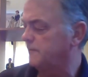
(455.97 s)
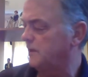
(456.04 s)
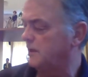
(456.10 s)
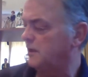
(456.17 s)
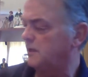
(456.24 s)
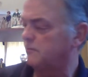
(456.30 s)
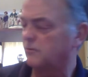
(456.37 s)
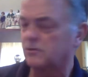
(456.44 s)

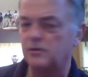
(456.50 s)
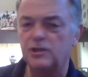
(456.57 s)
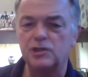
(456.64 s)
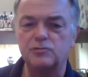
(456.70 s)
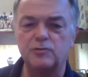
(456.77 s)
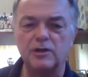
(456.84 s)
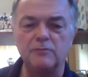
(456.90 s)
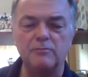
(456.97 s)
I've got
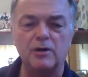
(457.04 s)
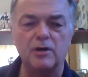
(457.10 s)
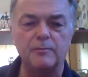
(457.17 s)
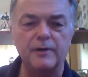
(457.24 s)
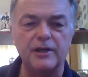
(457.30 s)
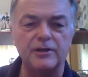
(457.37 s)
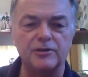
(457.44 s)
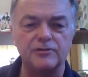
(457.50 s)
this one in
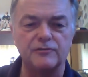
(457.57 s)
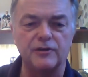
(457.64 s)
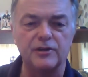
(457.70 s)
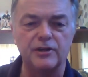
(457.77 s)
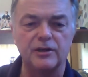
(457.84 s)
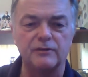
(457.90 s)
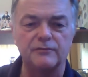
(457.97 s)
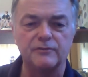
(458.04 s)
Barbados, funny
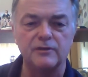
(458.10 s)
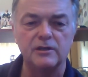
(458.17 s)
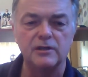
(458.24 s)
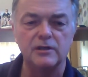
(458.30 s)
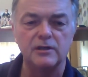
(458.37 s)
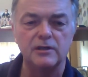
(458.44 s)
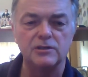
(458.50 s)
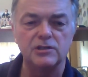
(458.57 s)
enough.
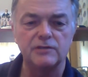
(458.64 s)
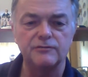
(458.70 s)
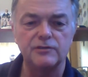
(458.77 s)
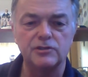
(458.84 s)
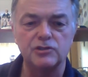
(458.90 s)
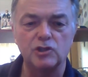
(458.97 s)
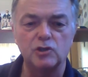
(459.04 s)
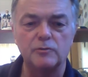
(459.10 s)
Geoffrey
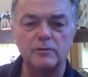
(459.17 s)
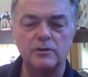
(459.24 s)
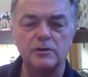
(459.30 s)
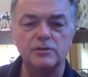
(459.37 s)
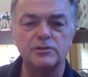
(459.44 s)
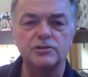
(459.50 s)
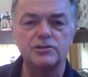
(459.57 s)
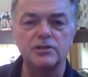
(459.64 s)

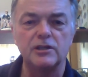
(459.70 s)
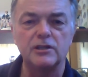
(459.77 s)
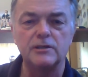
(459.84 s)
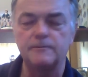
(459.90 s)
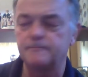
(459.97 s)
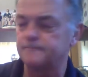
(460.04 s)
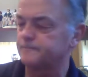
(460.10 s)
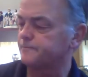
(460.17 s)
Stollmeyer's
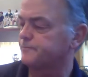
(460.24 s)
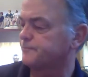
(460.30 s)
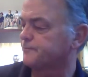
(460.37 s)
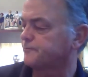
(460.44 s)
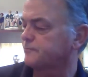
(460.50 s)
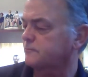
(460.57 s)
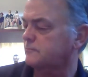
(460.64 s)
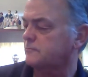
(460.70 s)

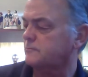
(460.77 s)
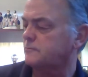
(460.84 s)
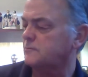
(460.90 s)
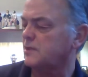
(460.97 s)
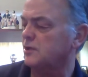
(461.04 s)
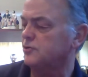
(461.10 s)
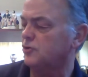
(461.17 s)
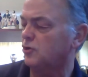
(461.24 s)

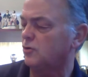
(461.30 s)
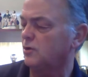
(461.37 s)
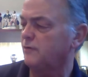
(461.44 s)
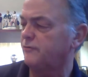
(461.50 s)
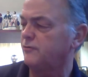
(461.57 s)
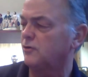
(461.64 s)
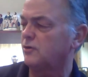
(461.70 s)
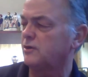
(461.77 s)
diary
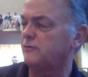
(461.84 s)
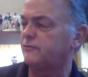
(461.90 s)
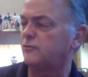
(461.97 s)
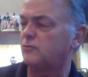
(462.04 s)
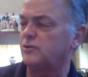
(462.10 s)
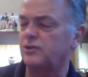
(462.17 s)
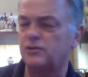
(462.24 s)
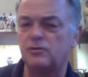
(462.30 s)
from
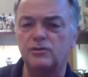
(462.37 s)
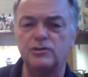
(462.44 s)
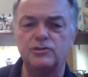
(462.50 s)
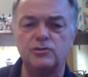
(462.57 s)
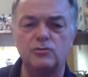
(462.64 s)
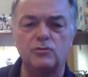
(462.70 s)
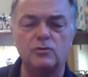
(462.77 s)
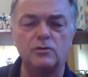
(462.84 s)
1949
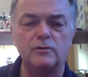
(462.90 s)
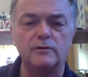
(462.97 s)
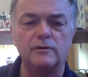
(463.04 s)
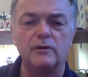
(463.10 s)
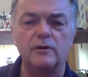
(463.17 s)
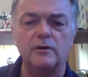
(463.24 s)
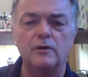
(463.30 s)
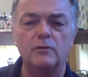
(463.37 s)
tour,
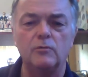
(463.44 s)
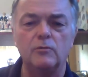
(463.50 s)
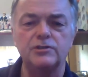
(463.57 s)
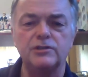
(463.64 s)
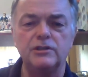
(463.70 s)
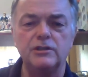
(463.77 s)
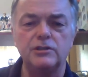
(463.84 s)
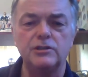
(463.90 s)

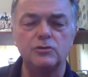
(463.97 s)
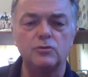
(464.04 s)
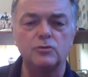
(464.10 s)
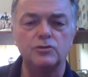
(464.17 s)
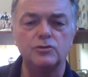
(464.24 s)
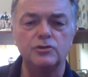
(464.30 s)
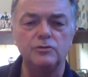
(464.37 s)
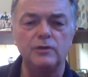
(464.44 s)
West Indies tour
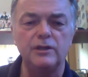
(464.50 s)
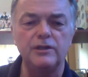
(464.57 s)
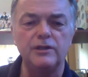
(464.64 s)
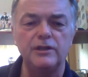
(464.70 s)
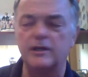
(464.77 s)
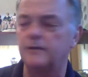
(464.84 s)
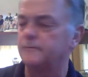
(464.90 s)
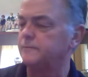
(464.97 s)
to
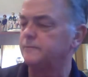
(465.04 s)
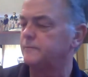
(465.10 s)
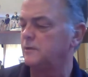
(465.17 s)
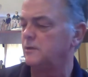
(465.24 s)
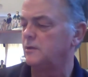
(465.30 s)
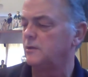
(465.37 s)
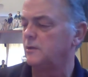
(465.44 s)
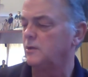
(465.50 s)
India,
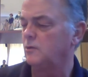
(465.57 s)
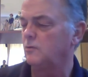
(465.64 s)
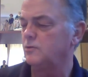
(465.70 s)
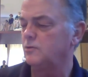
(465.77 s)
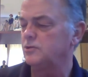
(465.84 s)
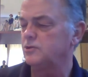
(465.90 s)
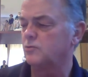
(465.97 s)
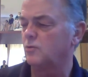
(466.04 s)

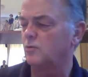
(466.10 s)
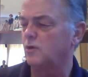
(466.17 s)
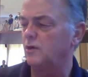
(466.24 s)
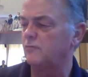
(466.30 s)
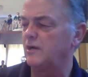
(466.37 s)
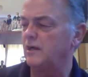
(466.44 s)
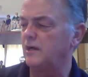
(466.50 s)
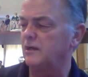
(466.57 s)
which is quite a
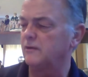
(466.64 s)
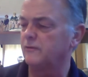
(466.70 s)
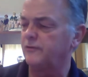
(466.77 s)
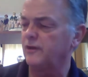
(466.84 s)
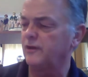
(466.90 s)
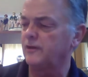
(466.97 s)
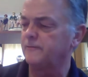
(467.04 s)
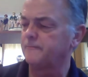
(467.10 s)
rare little
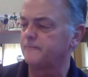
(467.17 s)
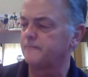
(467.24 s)
thing.